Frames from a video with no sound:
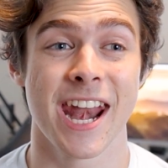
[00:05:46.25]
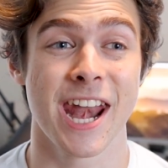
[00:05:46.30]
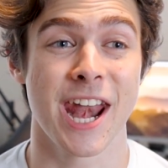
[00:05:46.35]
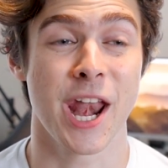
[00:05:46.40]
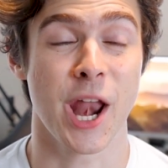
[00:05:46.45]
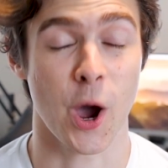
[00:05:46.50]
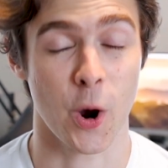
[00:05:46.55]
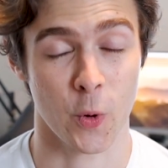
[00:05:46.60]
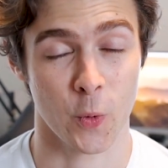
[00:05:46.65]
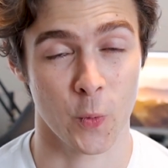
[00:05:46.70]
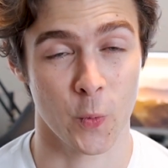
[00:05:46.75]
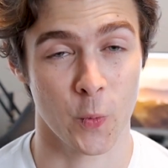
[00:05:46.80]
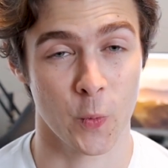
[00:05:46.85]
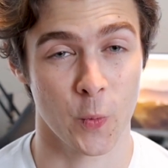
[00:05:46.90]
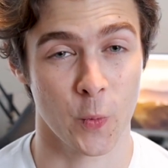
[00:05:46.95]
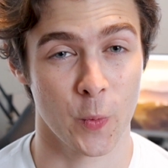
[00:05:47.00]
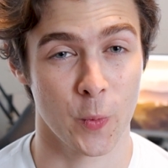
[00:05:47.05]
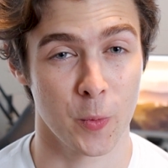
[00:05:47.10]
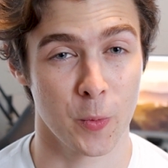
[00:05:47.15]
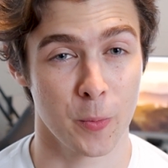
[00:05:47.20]
No.
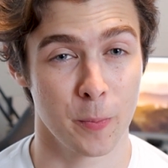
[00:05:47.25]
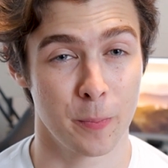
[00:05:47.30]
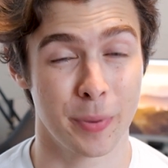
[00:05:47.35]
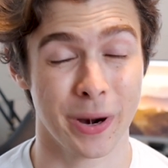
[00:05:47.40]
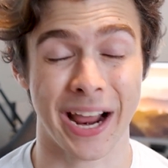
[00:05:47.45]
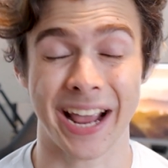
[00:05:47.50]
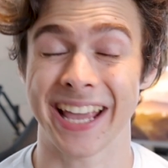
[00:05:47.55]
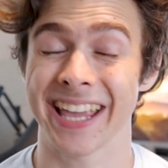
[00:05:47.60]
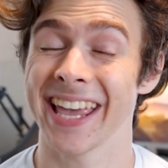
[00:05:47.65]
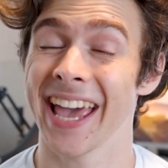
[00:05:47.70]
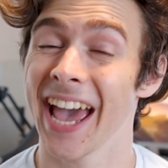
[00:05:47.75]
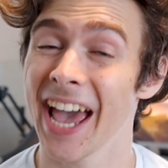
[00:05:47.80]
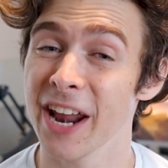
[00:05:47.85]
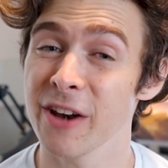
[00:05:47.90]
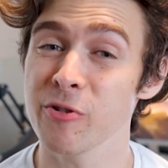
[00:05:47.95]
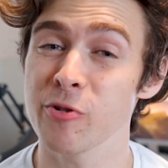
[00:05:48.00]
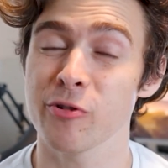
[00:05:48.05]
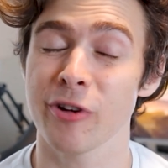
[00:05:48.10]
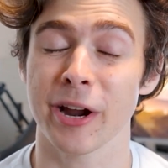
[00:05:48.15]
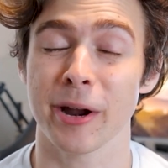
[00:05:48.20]
But I
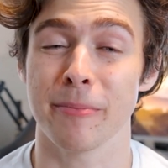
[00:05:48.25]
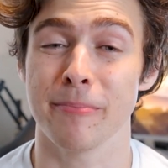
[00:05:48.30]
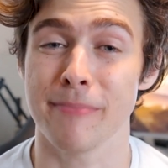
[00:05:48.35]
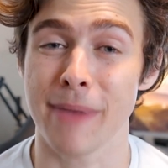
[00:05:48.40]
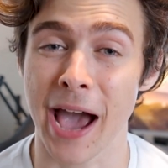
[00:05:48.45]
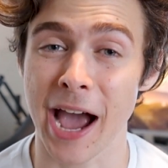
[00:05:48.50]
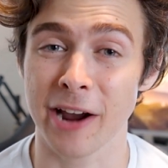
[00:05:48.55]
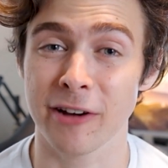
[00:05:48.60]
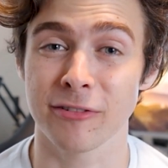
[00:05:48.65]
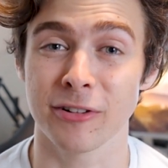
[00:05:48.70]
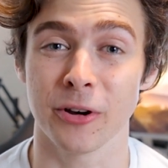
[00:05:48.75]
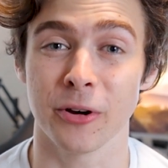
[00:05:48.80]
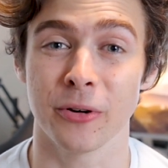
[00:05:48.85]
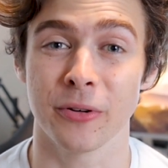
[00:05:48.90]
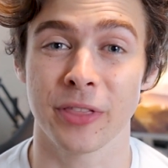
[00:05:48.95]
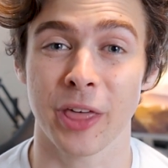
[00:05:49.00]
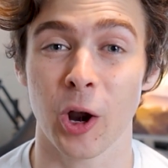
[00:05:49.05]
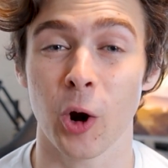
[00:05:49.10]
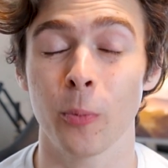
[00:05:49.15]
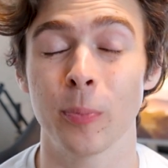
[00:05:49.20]
can create a macro
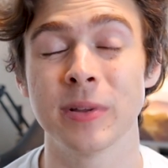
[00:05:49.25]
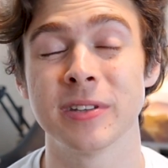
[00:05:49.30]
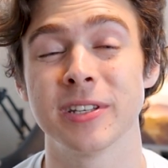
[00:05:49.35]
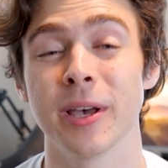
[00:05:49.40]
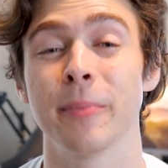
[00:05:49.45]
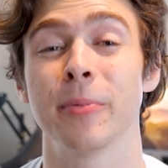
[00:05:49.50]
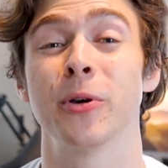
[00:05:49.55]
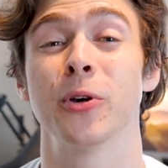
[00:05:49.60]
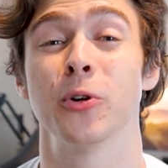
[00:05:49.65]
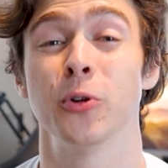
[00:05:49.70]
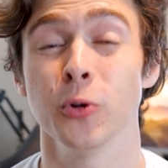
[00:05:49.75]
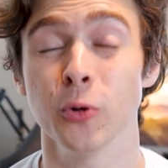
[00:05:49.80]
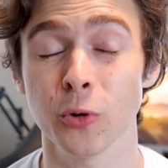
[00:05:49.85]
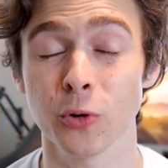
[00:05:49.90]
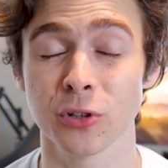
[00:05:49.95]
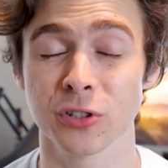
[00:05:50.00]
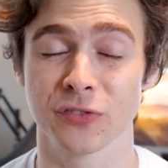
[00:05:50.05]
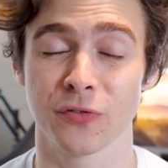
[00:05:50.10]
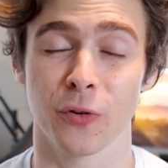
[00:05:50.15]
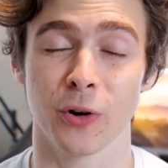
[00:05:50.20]
that opens up
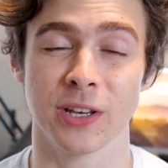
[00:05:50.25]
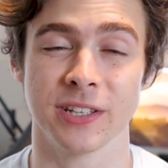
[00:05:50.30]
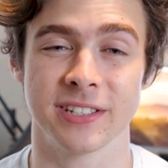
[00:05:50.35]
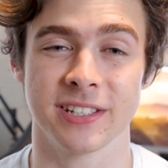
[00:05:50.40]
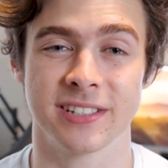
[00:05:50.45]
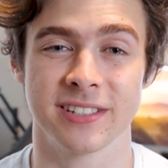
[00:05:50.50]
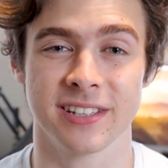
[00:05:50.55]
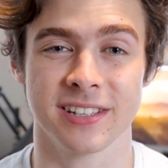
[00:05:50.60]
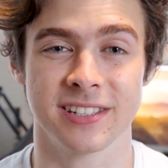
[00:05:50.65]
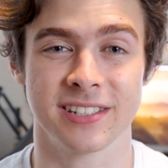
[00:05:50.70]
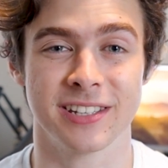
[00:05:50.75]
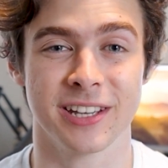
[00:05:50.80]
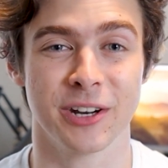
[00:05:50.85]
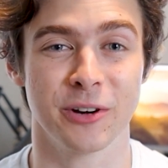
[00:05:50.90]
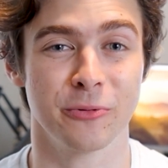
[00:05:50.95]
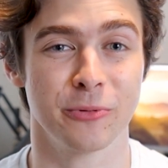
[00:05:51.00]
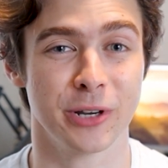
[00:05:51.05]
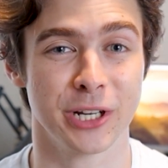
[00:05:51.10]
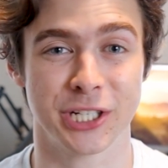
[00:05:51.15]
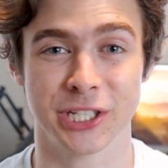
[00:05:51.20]
Google's voice
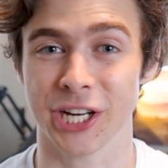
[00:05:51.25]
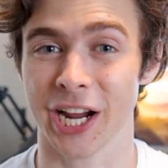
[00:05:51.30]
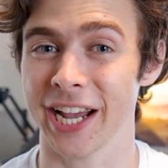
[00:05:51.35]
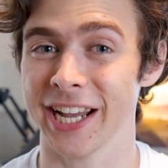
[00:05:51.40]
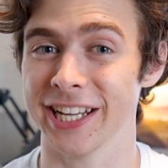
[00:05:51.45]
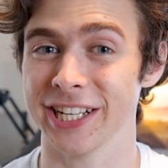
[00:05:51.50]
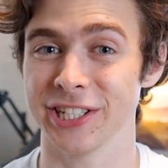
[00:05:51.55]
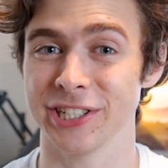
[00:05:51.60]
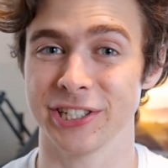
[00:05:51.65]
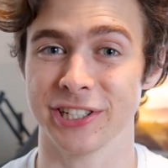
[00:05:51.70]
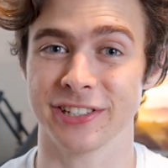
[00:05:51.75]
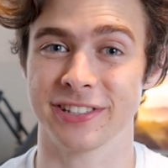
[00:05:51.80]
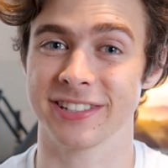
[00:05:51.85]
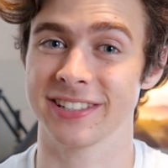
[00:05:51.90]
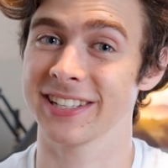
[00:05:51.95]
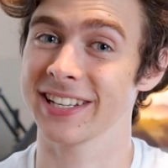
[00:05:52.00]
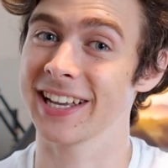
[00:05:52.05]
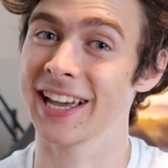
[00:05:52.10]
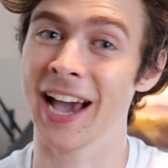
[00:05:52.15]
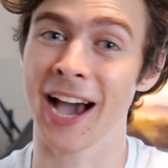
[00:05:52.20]
assistant, which I can
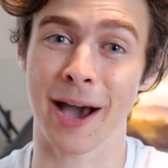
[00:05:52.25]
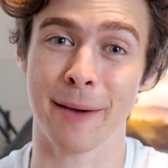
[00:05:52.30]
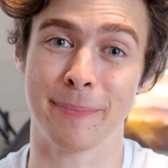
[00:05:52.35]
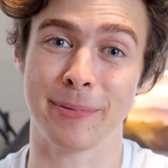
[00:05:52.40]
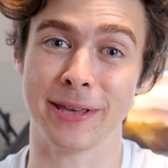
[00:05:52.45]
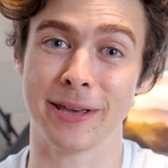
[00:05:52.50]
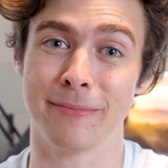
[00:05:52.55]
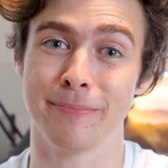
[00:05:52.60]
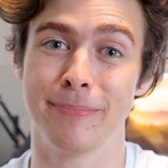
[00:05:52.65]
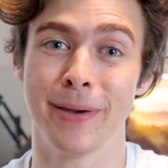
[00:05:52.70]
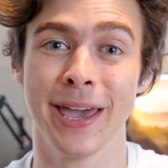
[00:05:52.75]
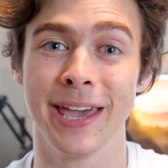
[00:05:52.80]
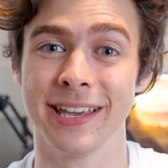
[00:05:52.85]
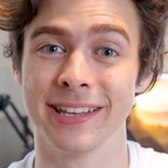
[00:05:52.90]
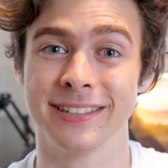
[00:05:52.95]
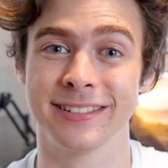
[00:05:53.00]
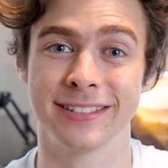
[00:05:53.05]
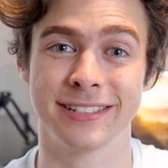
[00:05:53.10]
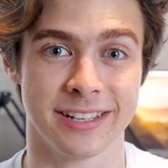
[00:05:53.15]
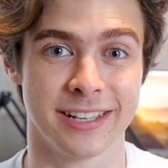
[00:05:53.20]
just copy and
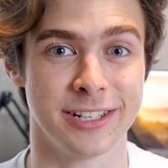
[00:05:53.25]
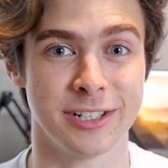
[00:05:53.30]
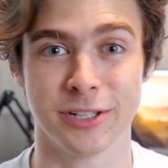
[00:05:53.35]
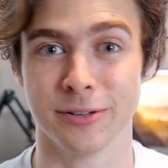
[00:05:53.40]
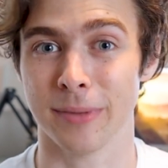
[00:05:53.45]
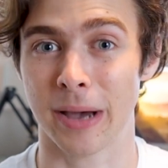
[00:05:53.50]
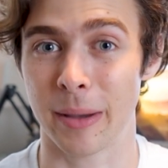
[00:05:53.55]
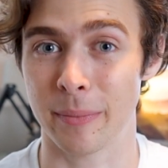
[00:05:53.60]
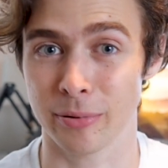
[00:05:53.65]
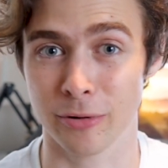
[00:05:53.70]
paste into my